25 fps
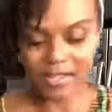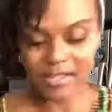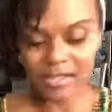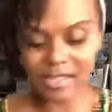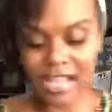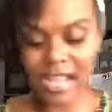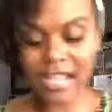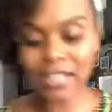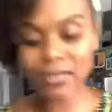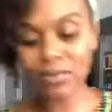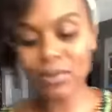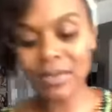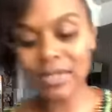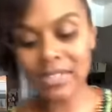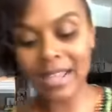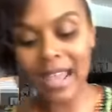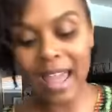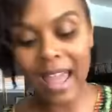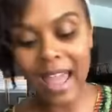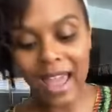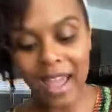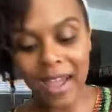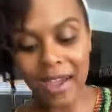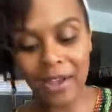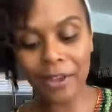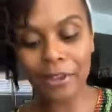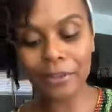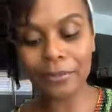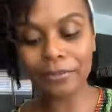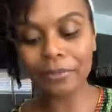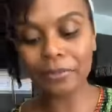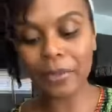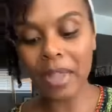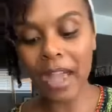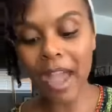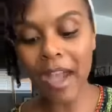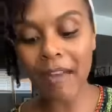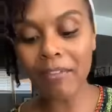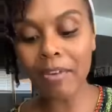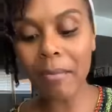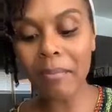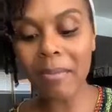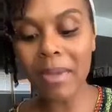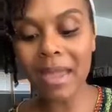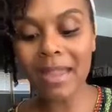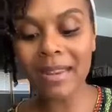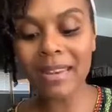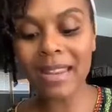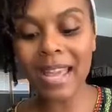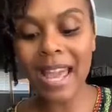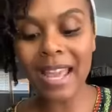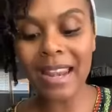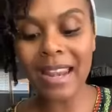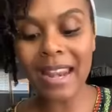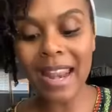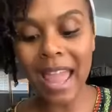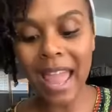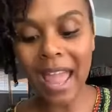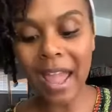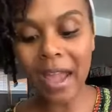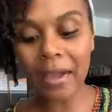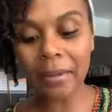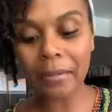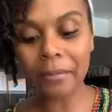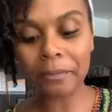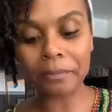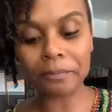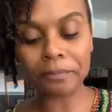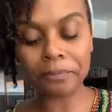That's when Tab have a midday nap,